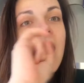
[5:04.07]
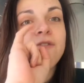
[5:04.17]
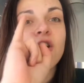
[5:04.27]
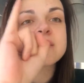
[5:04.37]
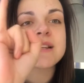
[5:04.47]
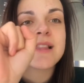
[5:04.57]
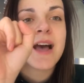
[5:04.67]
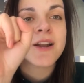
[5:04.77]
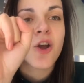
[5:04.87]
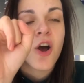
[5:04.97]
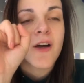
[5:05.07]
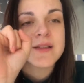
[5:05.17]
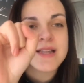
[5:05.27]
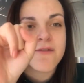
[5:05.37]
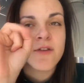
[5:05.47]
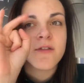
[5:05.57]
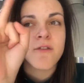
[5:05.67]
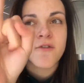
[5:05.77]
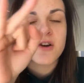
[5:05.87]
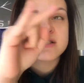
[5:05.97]
I've got a deadline on the 7th,
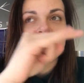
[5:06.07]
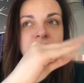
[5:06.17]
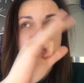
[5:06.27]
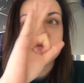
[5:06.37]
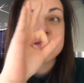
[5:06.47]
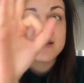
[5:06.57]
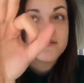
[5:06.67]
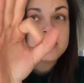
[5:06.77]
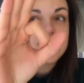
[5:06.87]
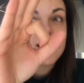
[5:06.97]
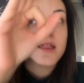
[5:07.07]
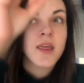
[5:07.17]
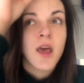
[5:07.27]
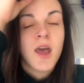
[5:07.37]
the 14th, and the 17th.